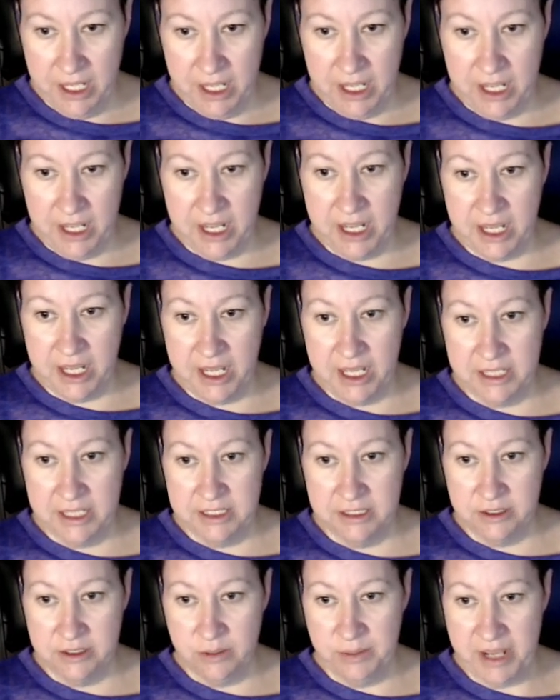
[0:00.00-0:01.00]

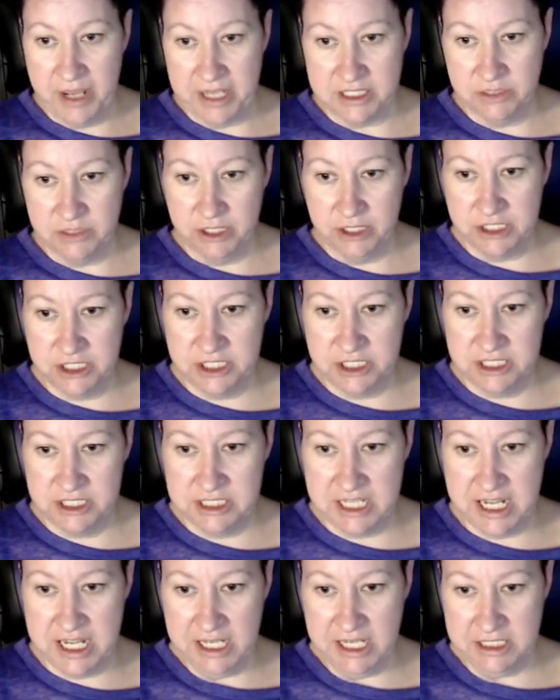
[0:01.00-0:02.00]
Add, go back to our
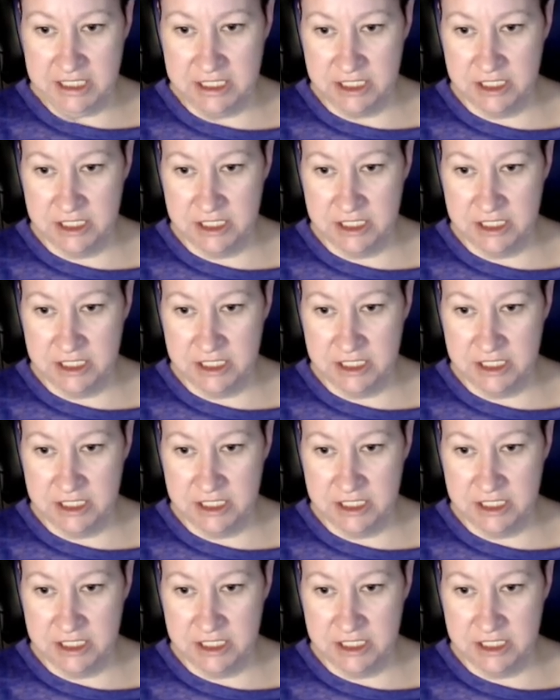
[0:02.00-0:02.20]
state,